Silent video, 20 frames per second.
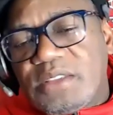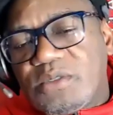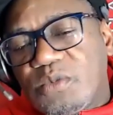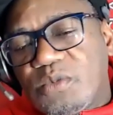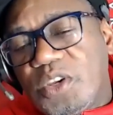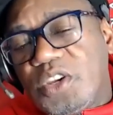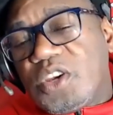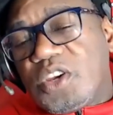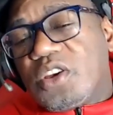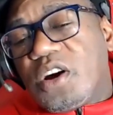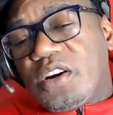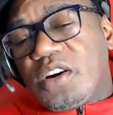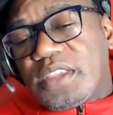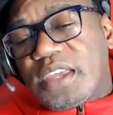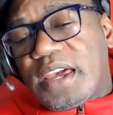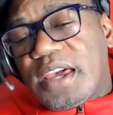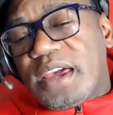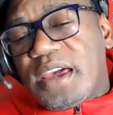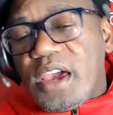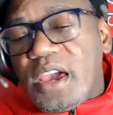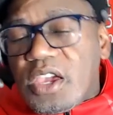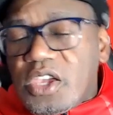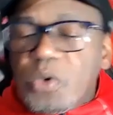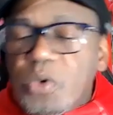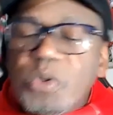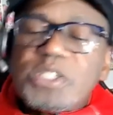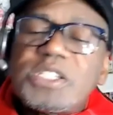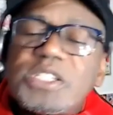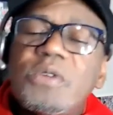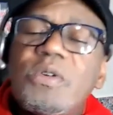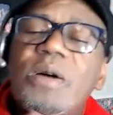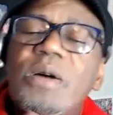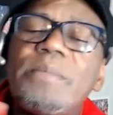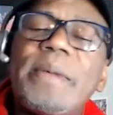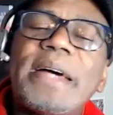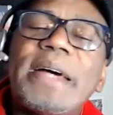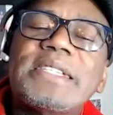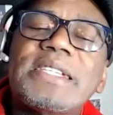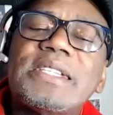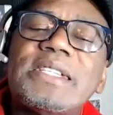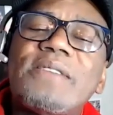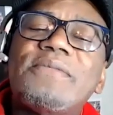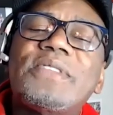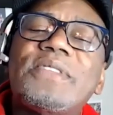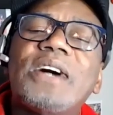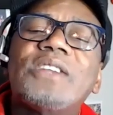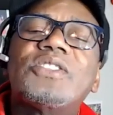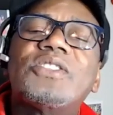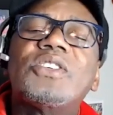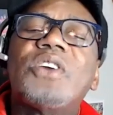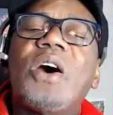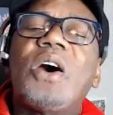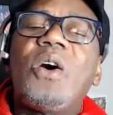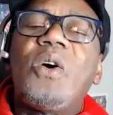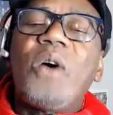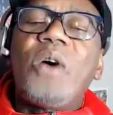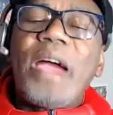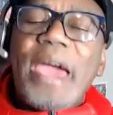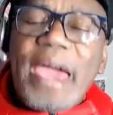When you go there, you will see what Man City have done to the whole